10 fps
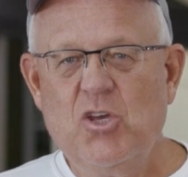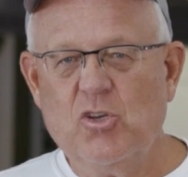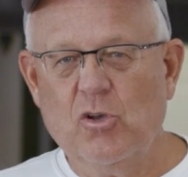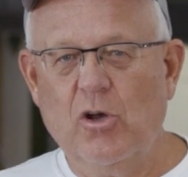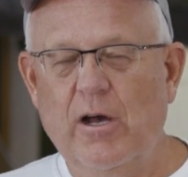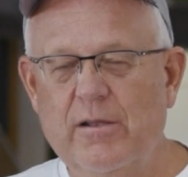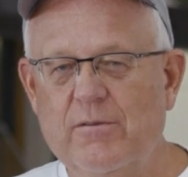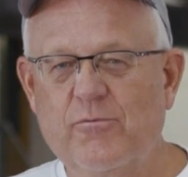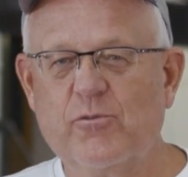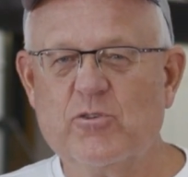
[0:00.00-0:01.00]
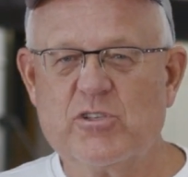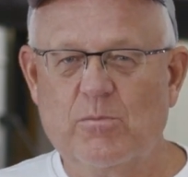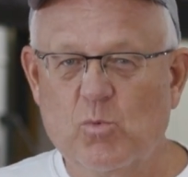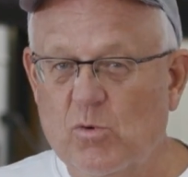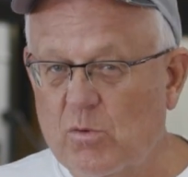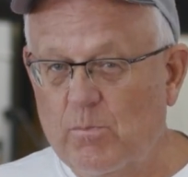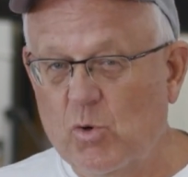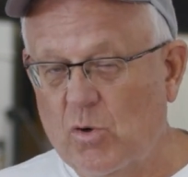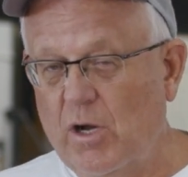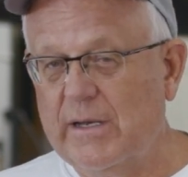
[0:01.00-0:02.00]
You're hunting for some
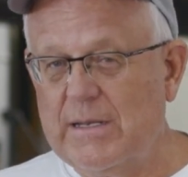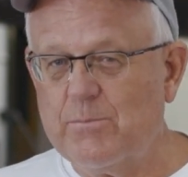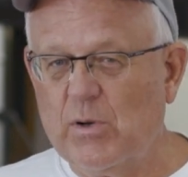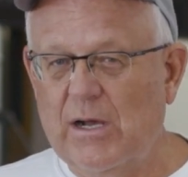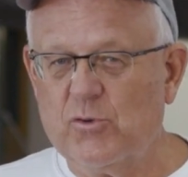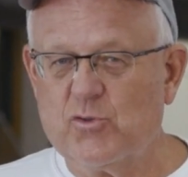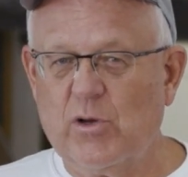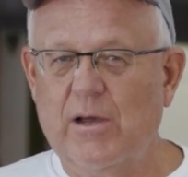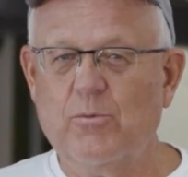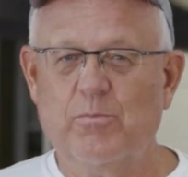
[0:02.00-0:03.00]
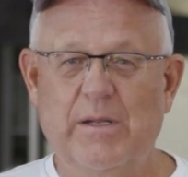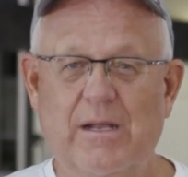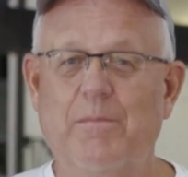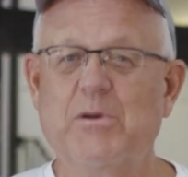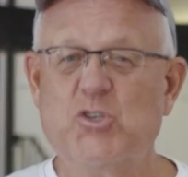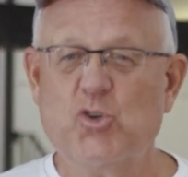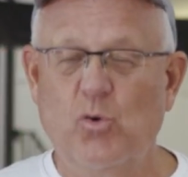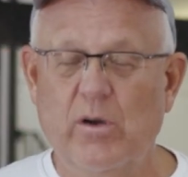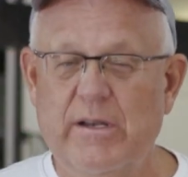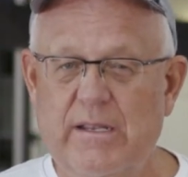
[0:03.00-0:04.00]
marauding brown trout, but a
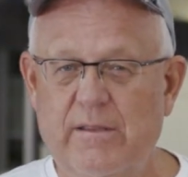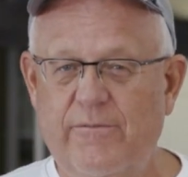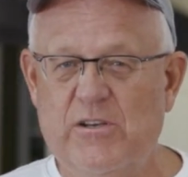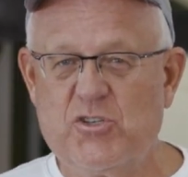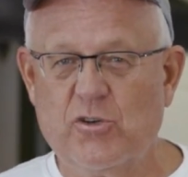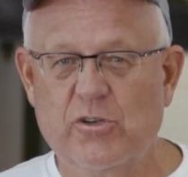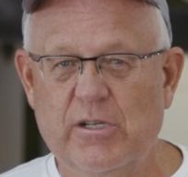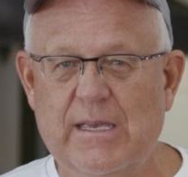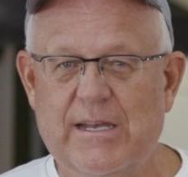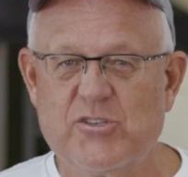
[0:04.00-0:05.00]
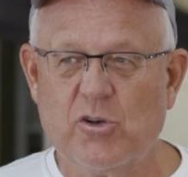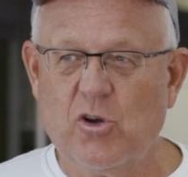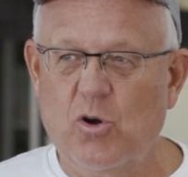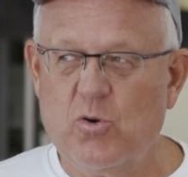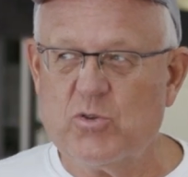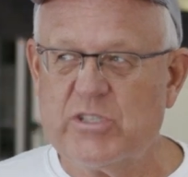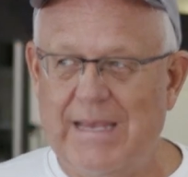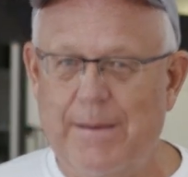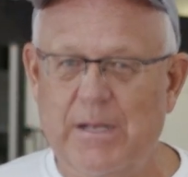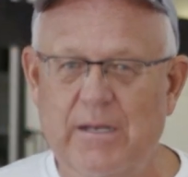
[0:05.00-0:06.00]
majority of the fish you're gonna catch are coho
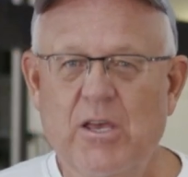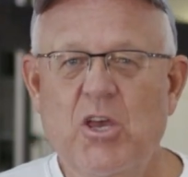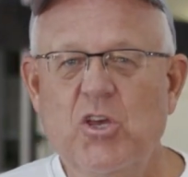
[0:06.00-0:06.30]
salmon.